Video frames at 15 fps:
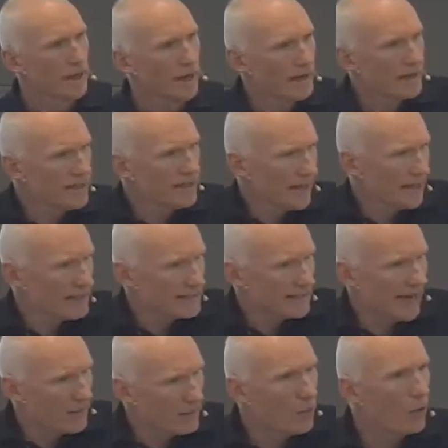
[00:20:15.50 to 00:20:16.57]
And in that
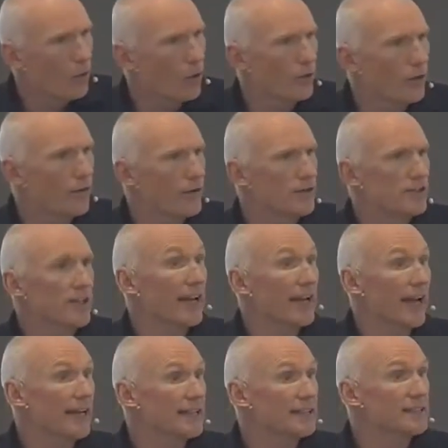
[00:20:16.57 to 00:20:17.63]
dam wall, there is a
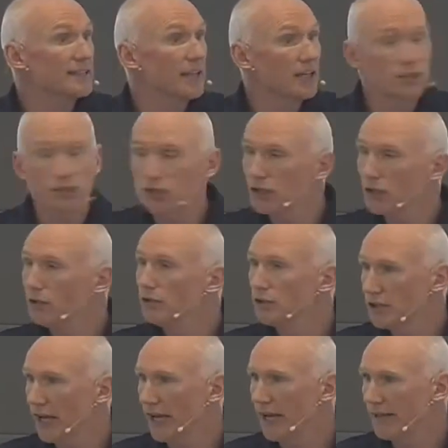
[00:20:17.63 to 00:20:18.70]
gate, a
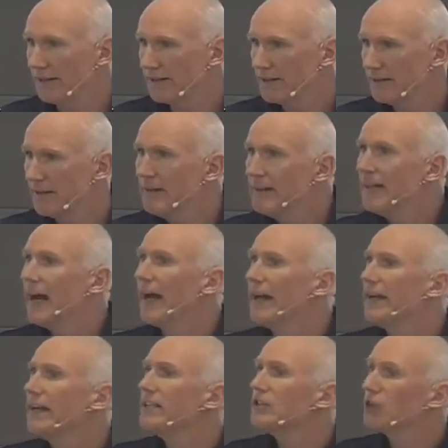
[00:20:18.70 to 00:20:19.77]
sluice gate,
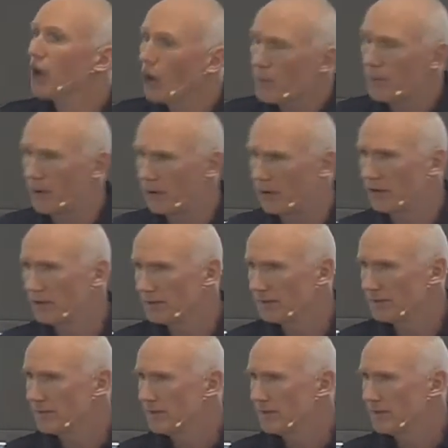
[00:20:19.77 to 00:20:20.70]
and it is opened.